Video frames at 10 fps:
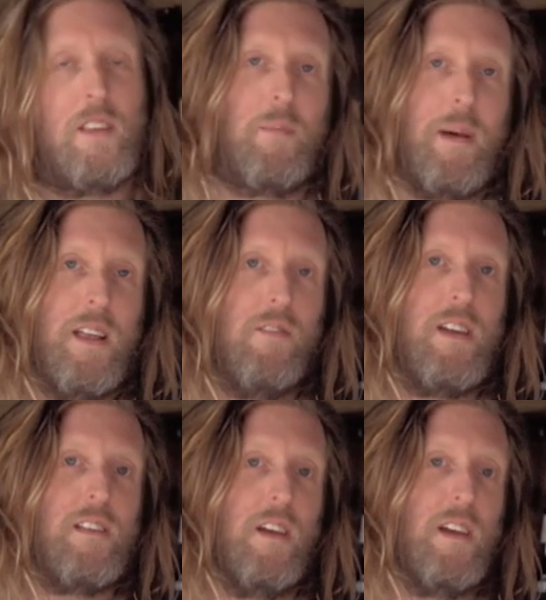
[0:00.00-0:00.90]
this band
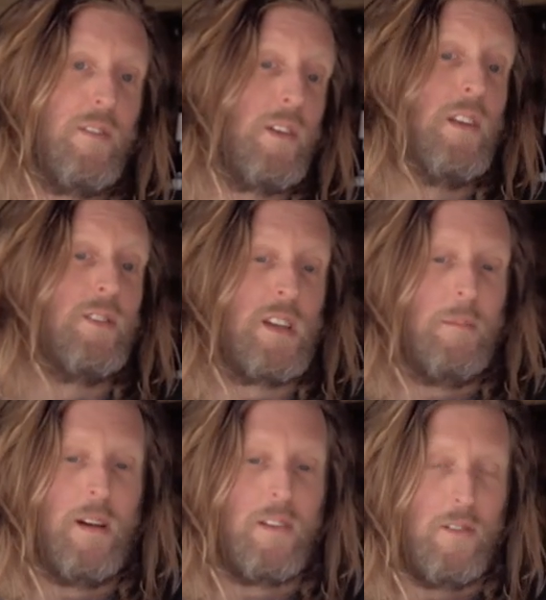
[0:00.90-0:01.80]
Razorlight, if you go and check them
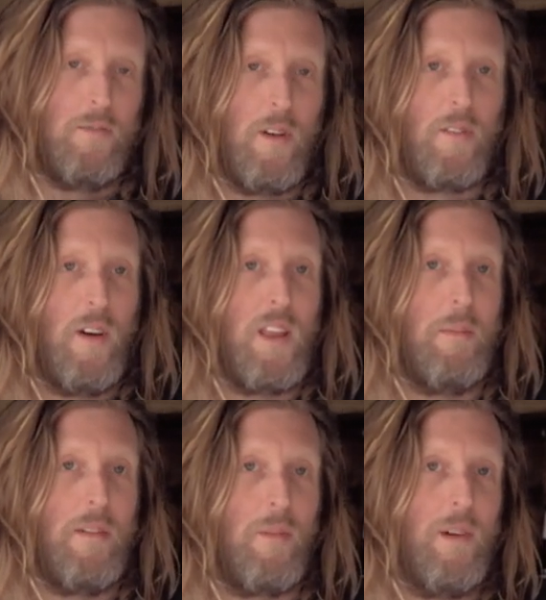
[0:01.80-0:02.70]
out, you'll probably find them
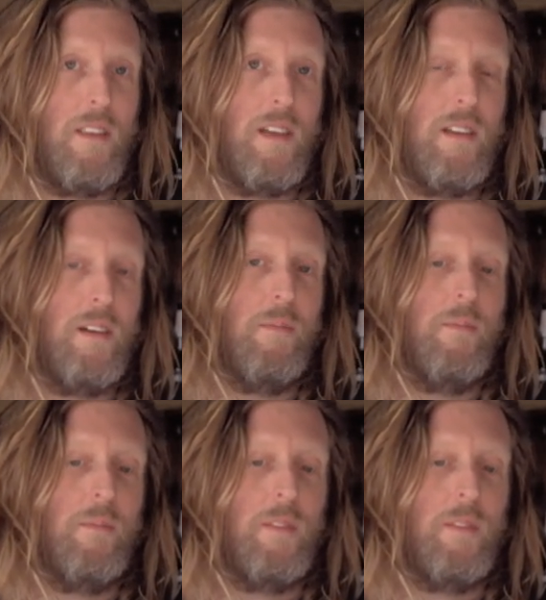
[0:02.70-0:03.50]
everywhere. The, um,